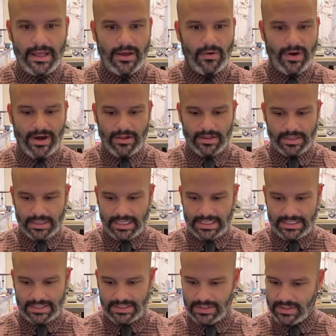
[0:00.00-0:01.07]
Well,
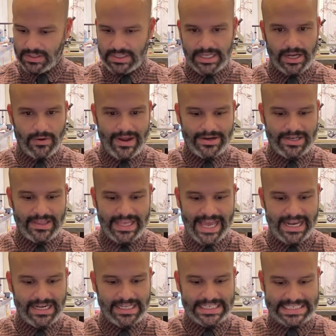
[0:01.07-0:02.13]
let's stick around to the
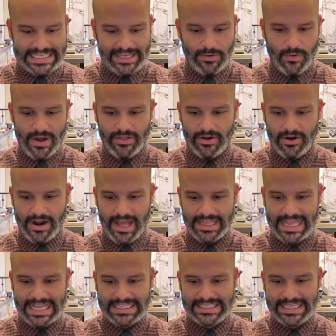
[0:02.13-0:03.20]
end to see whether or not
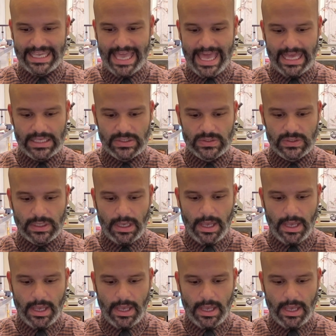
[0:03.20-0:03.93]
that's the case.